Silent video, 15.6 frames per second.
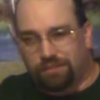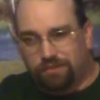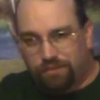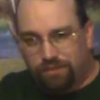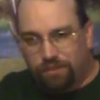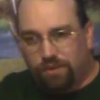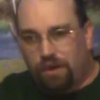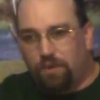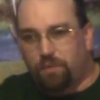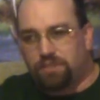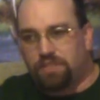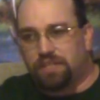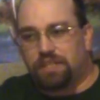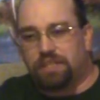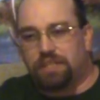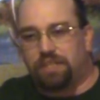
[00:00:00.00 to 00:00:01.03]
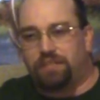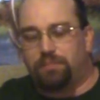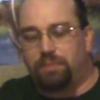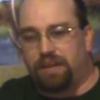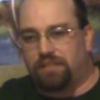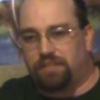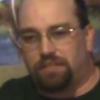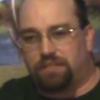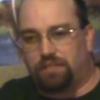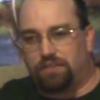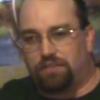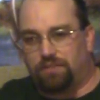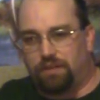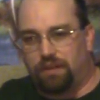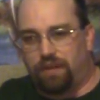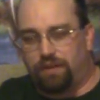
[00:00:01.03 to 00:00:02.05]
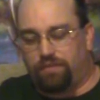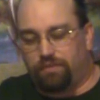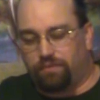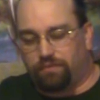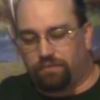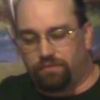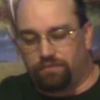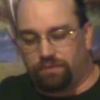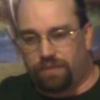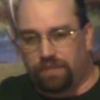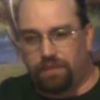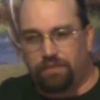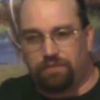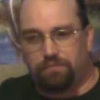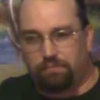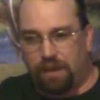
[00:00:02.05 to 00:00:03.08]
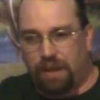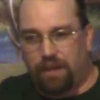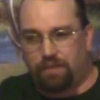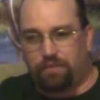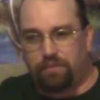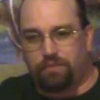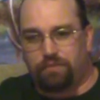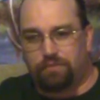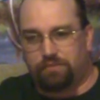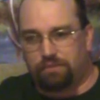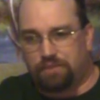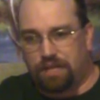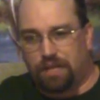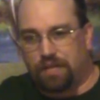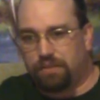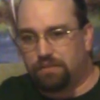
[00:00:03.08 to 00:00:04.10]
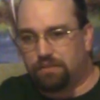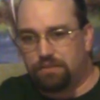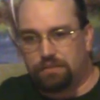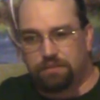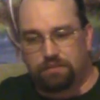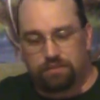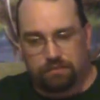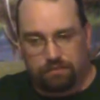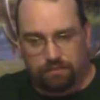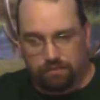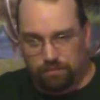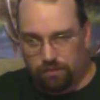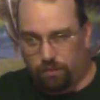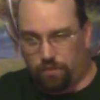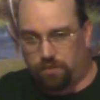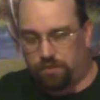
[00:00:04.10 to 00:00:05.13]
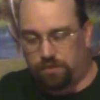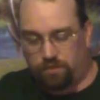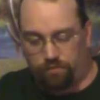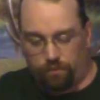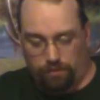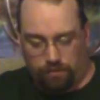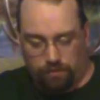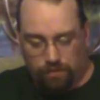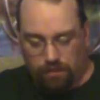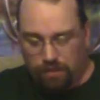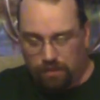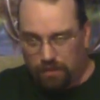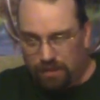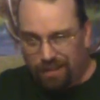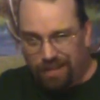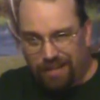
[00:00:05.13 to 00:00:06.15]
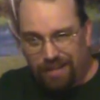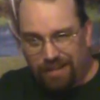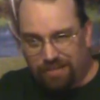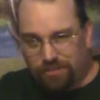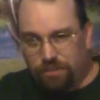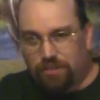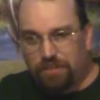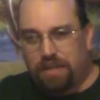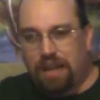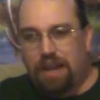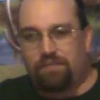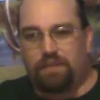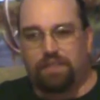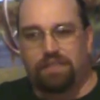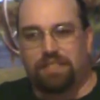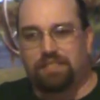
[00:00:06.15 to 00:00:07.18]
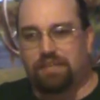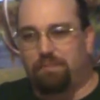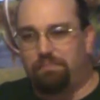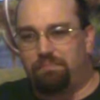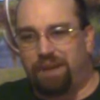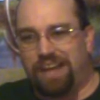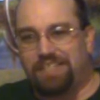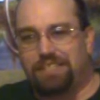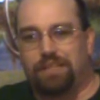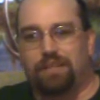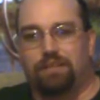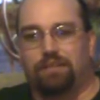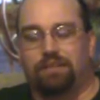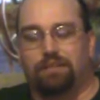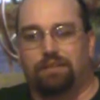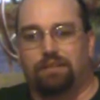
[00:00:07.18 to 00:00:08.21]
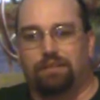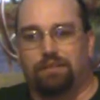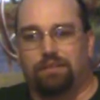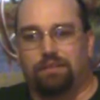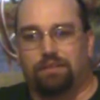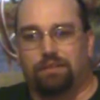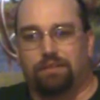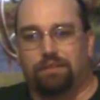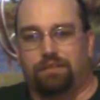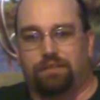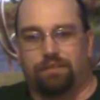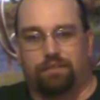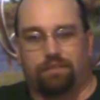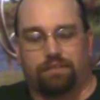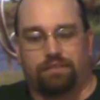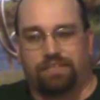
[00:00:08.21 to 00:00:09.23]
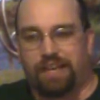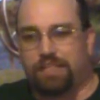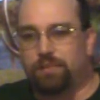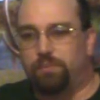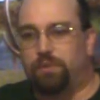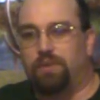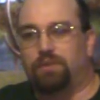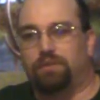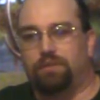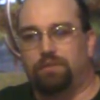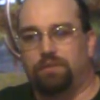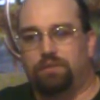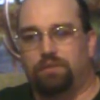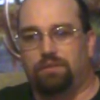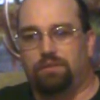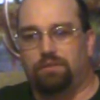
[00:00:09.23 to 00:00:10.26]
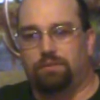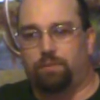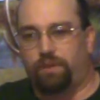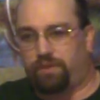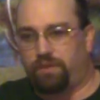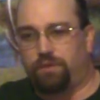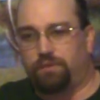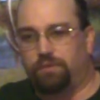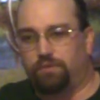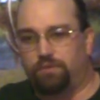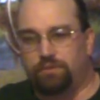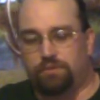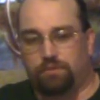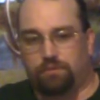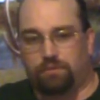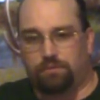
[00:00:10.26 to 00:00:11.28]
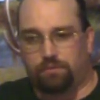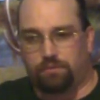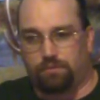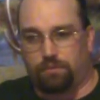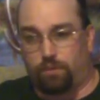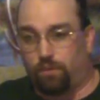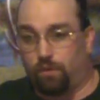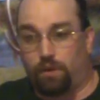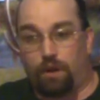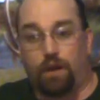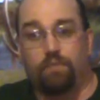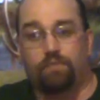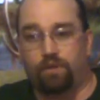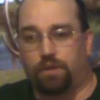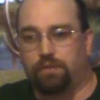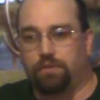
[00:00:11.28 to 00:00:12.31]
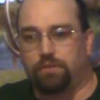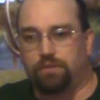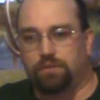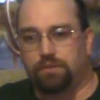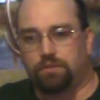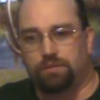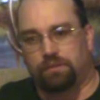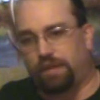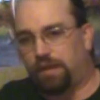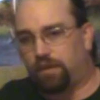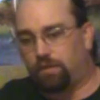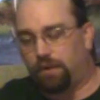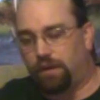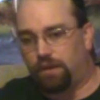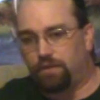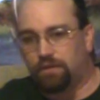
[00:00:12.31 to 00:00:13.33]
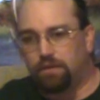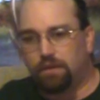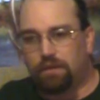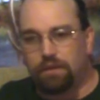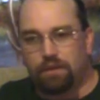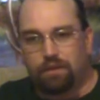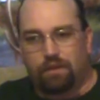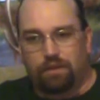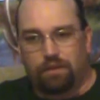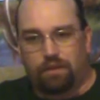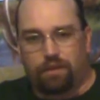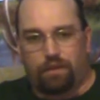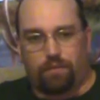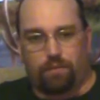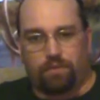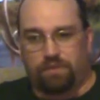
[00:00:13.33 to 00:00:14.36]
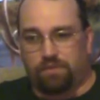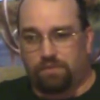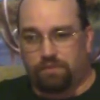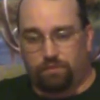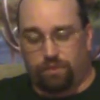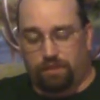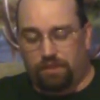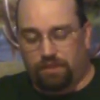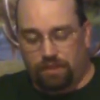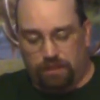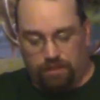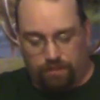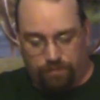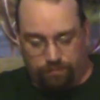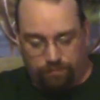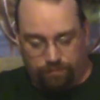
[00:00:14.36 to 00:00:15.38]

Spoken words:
you're always going to need the basic skills in life. Reading, math, science, so on and so forth. It's good to have at least a basic textbook with those or of those laying around. With the